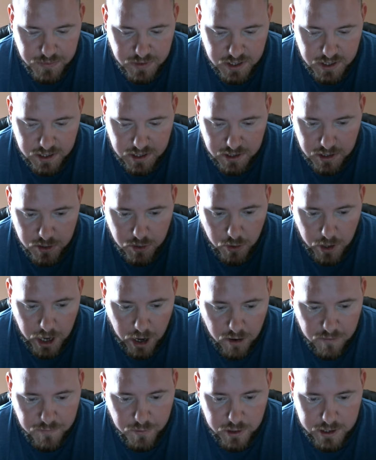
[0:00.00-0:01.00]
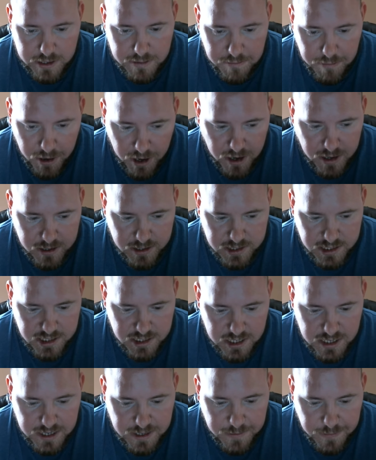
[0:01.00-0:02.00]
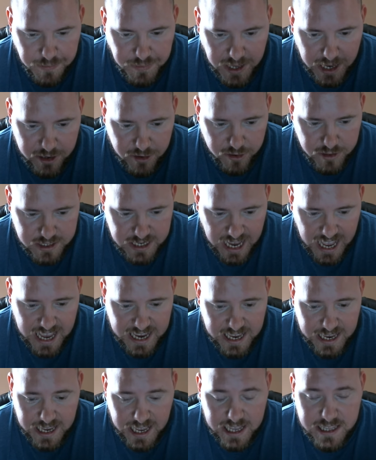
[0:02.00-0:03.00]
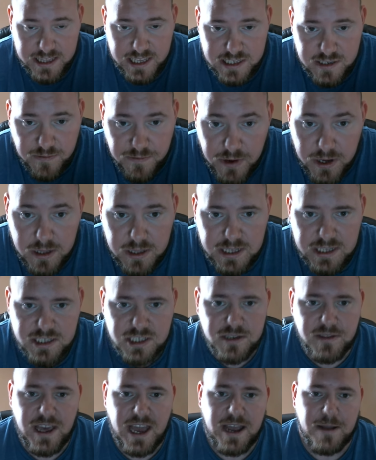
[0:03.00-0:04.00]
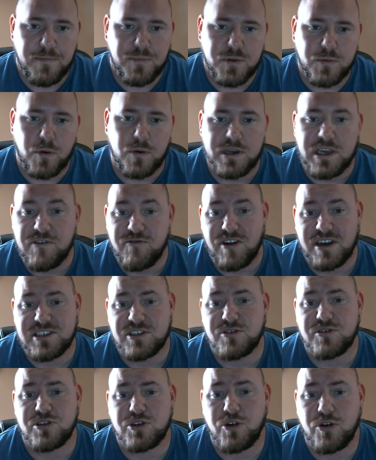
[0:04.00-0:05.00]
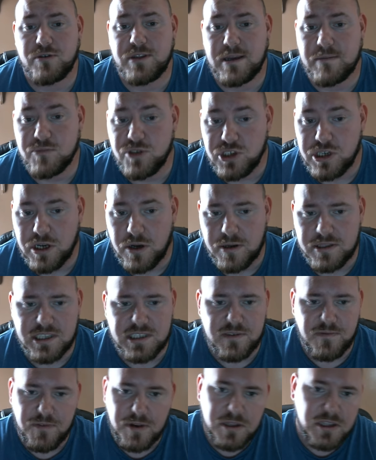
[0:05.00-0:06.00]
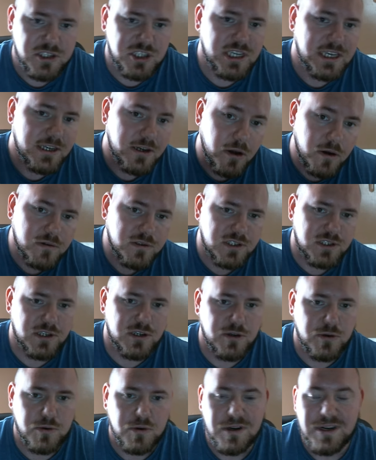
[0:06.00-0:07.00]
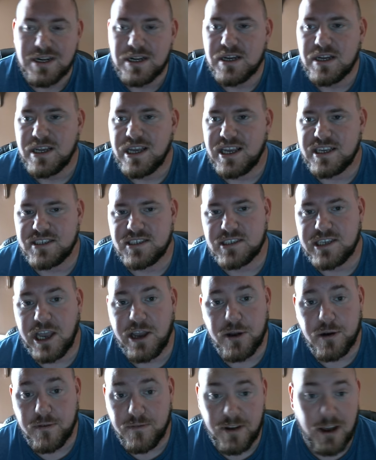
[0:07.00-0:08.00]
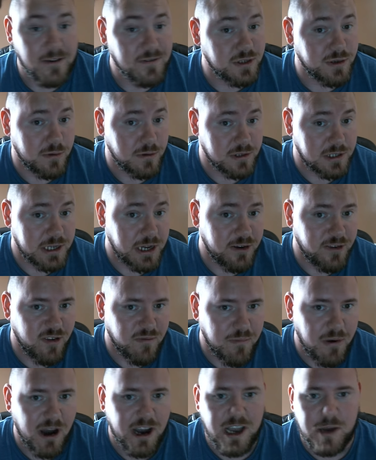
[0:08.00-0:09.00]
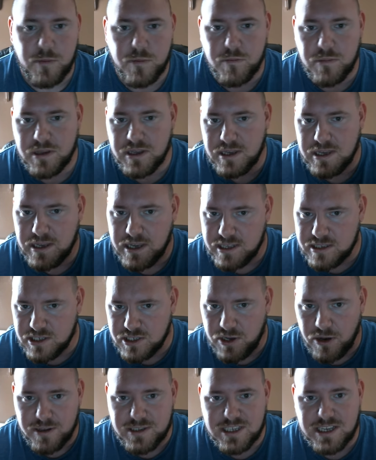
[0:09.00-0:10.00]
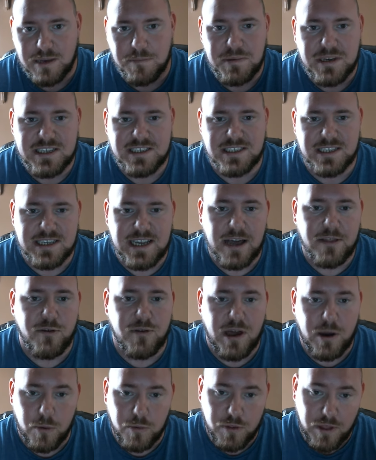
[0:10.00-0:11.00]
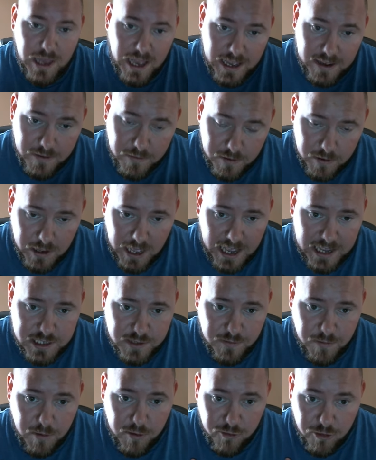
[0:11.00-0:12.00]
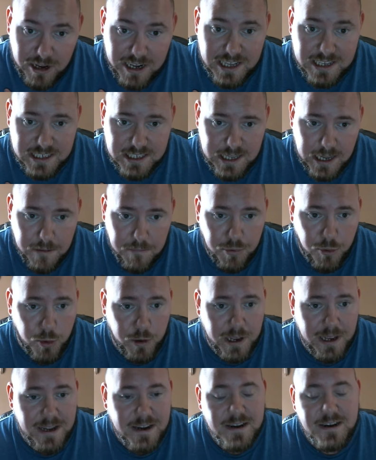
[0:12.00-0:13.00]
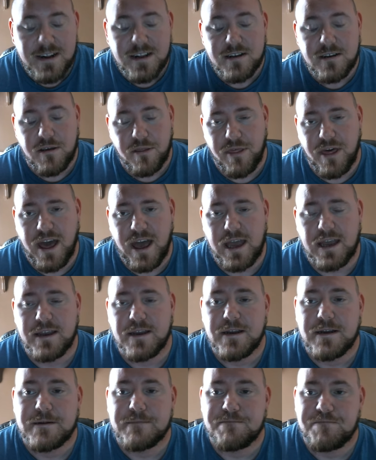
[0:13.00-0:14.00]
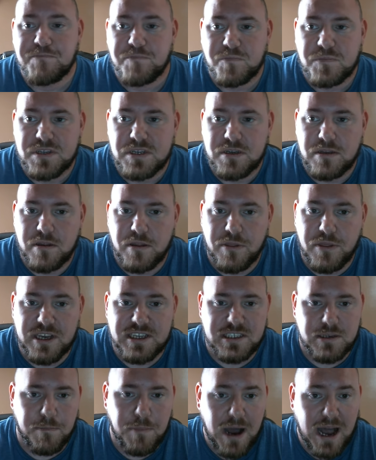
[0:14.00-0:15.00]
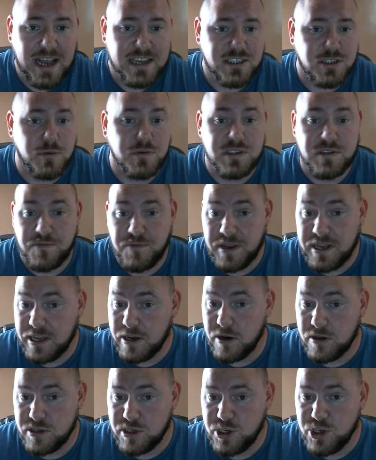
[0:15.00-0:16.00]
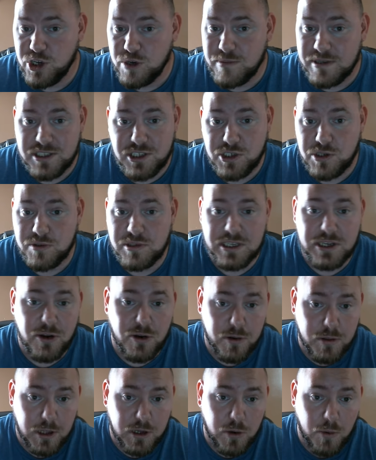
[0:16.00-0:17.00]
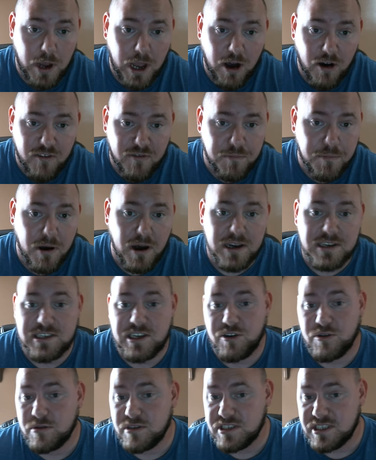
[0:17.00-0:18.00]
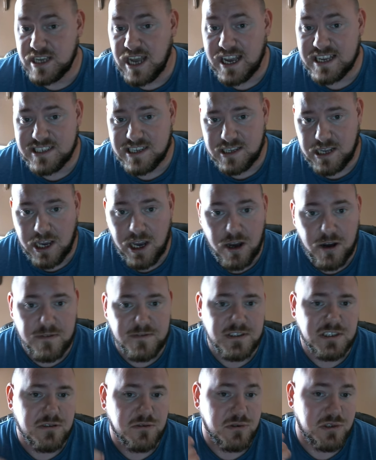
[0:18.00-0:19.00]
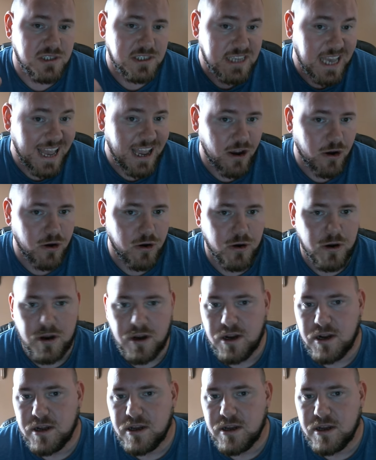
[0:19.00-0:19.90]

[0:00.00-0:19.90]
They have little elf-looking bugs that are attacking, and this village that, well, he rescues a girl named Jill, and this village he goes to is scared of elves, so they're scared of Puck, and it starts to get pieced together that, as from a reading standpoint, that this apostle is feeding on the humans, using her little elf bugs that are disguised as elves to scare